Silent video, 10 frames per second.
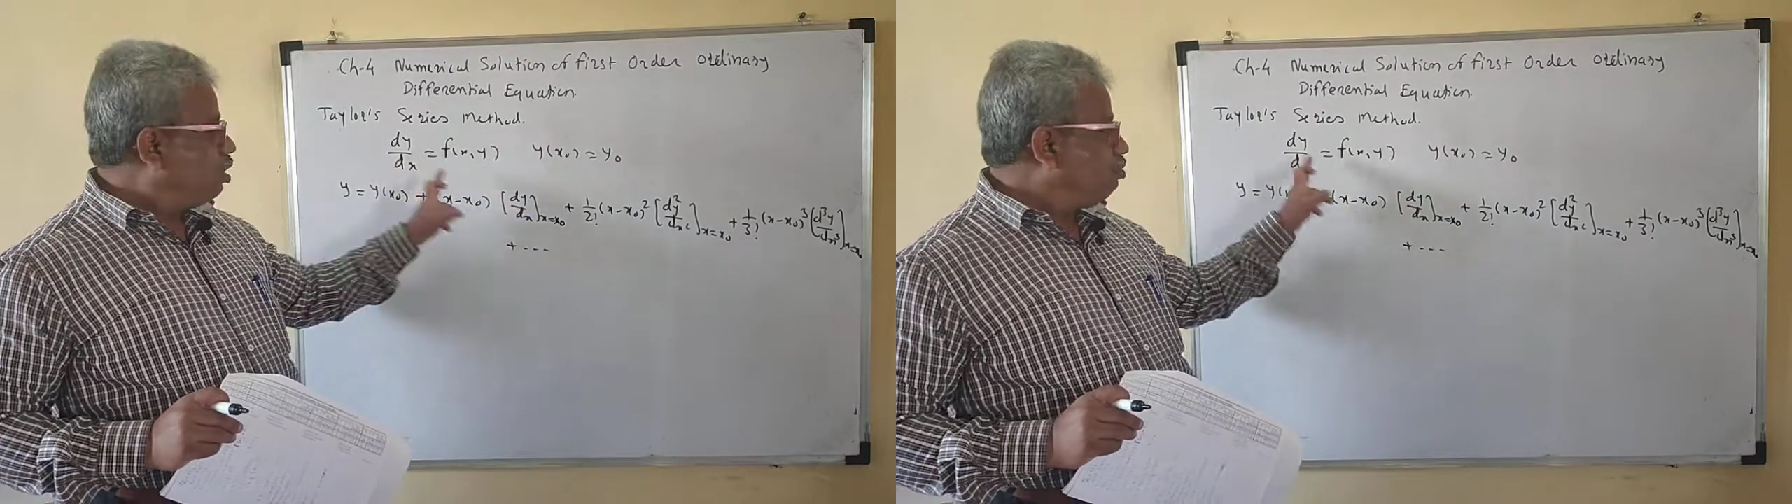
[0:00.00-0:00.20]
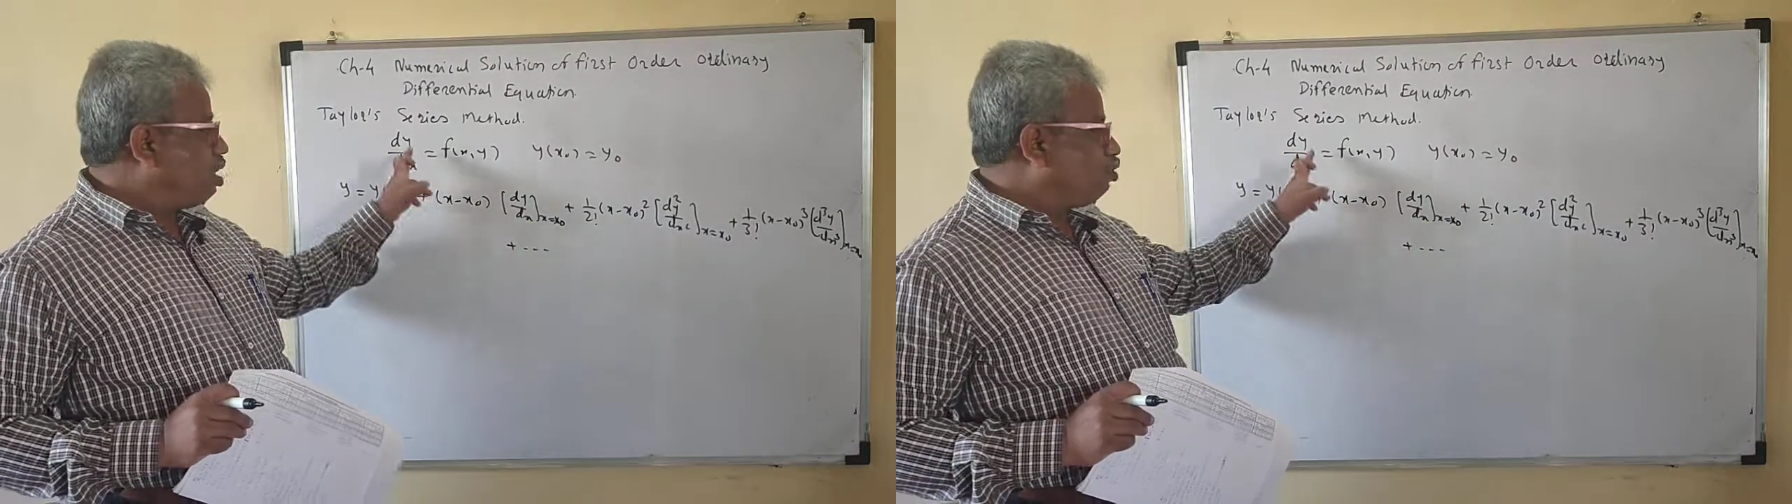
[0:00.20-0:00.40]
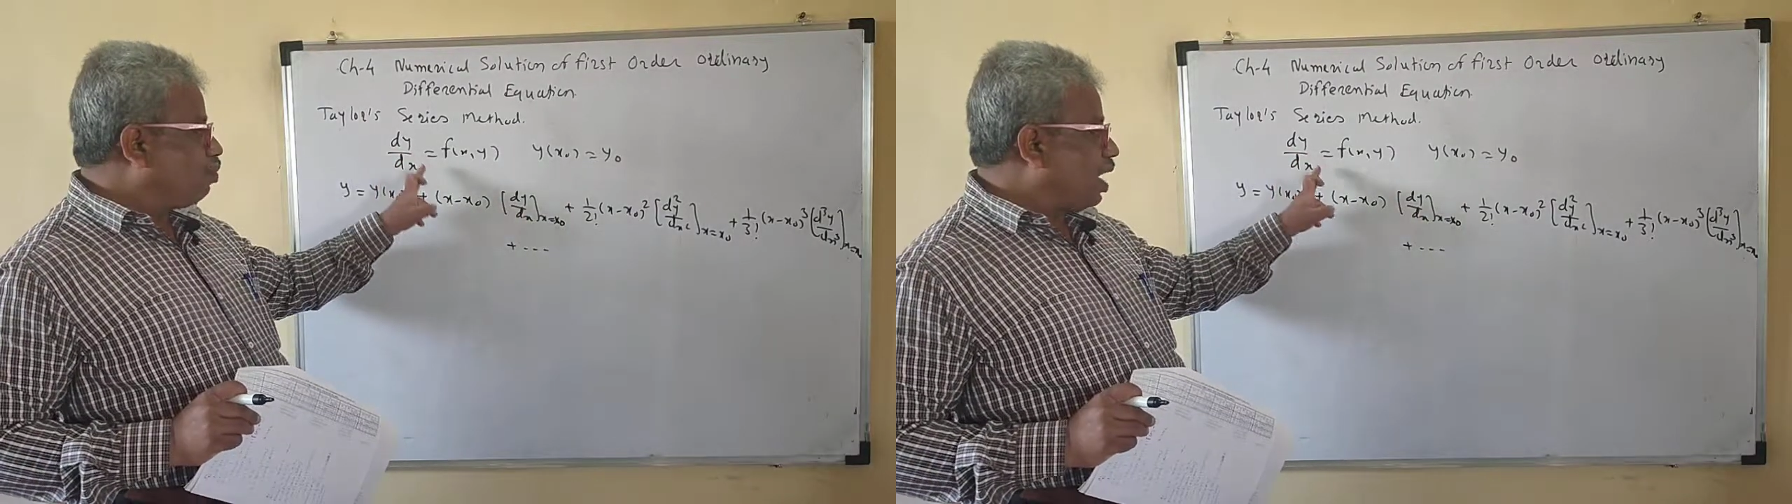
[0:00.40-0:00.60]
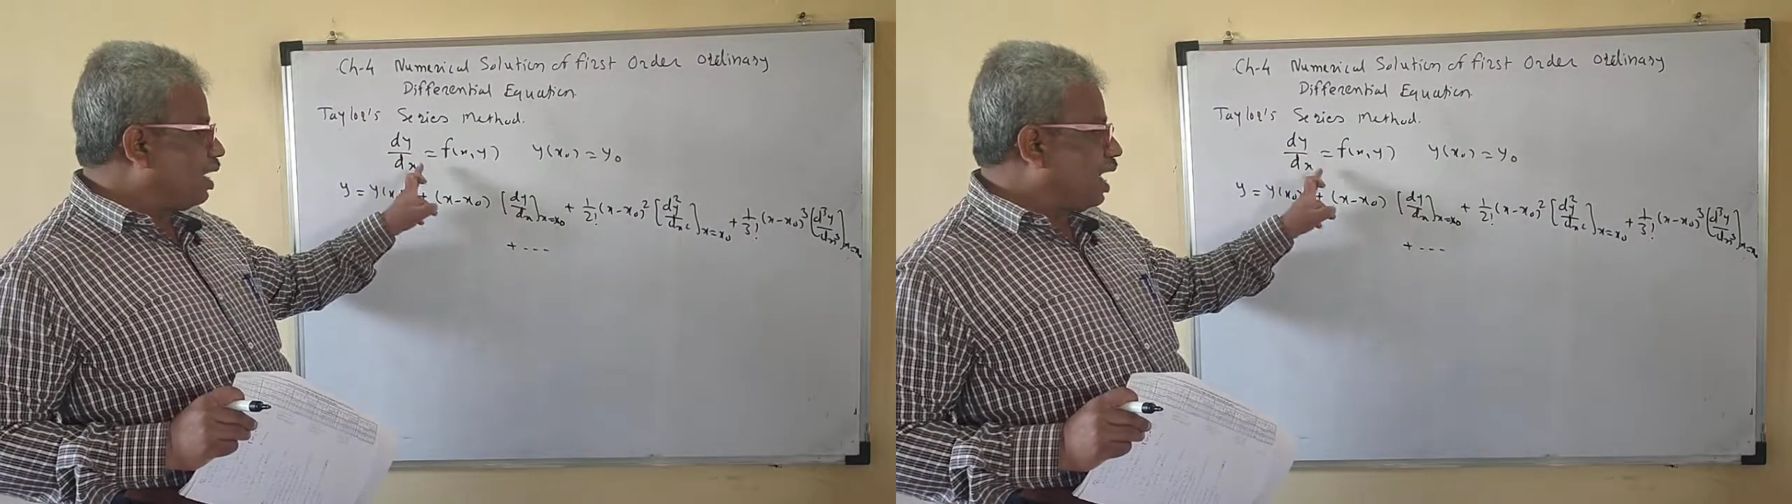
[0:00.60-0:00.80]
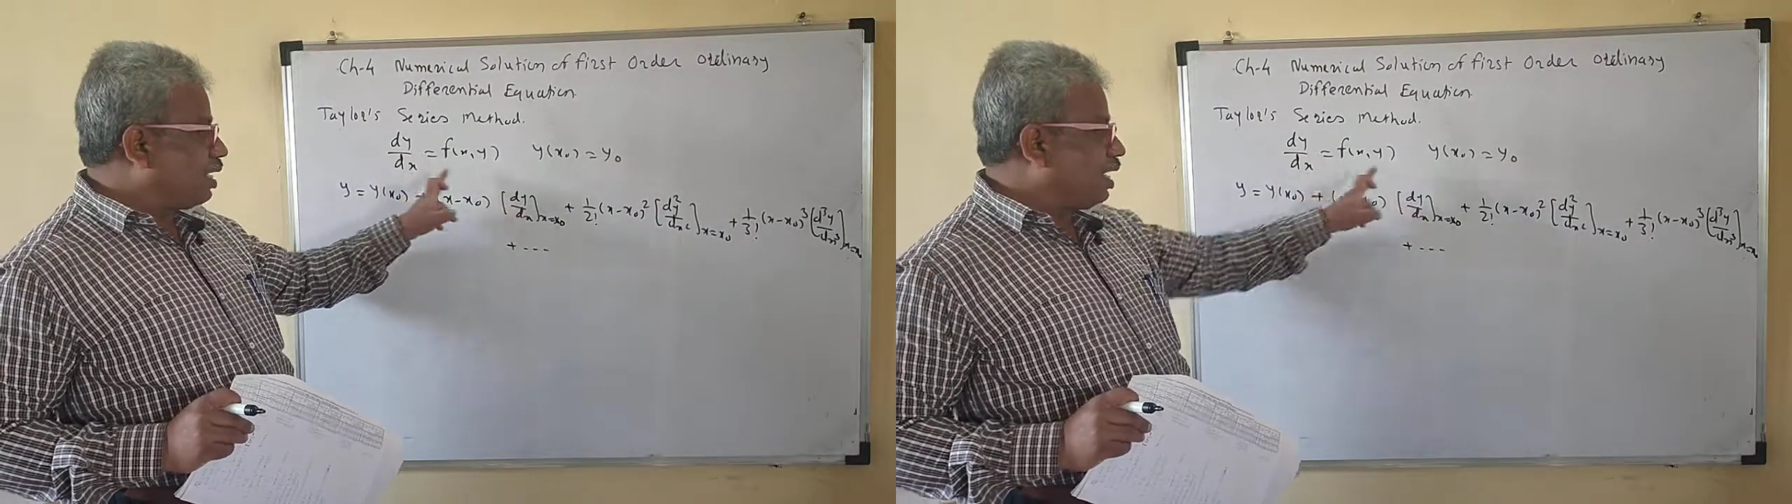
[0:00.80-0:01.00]
You have to find
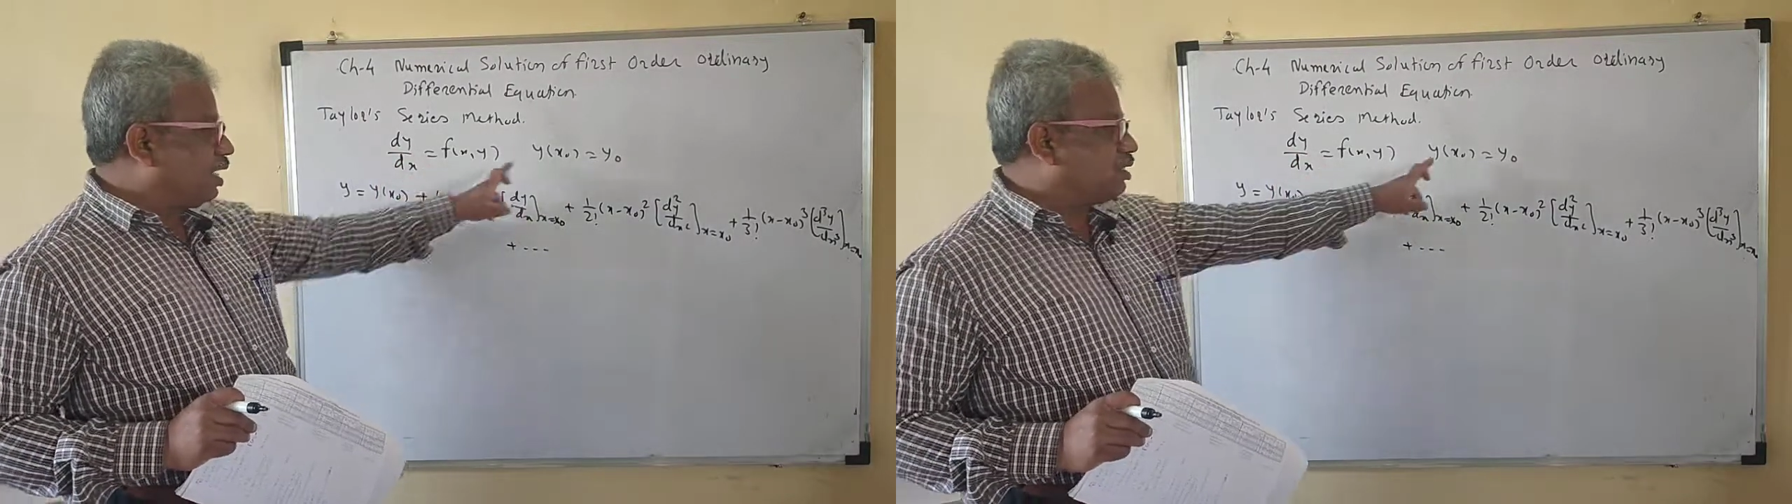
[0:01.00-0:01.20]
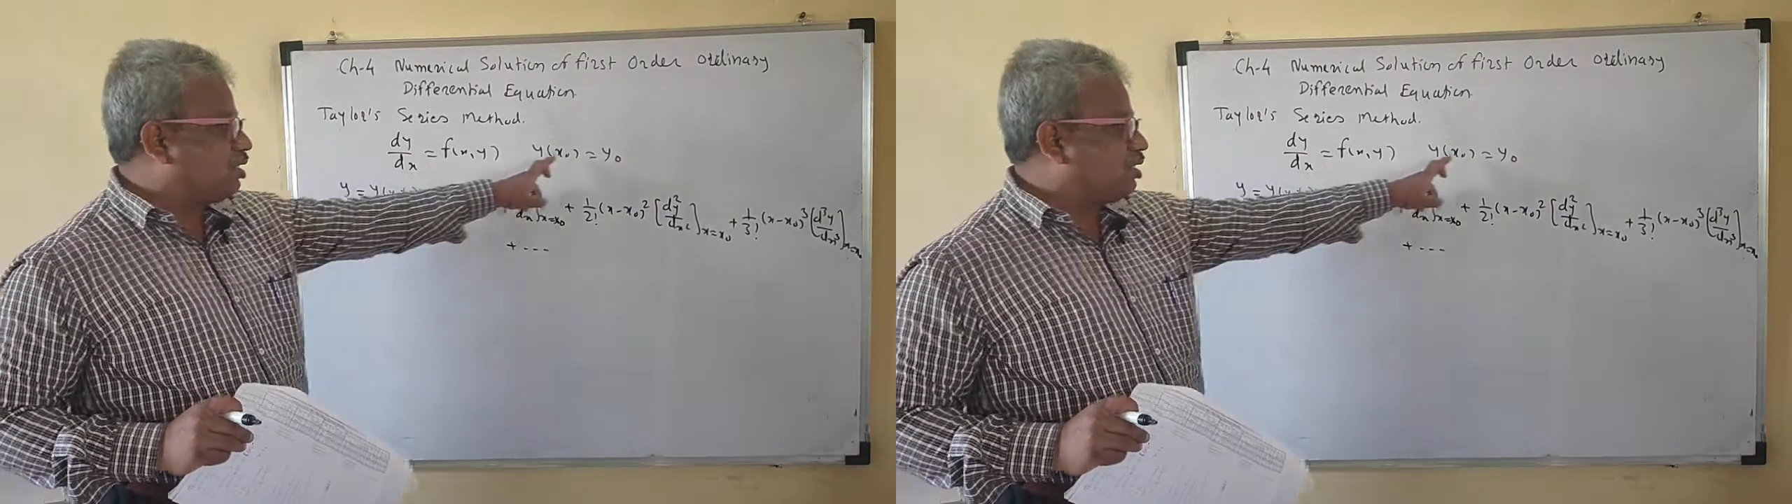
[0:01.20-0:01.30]
at x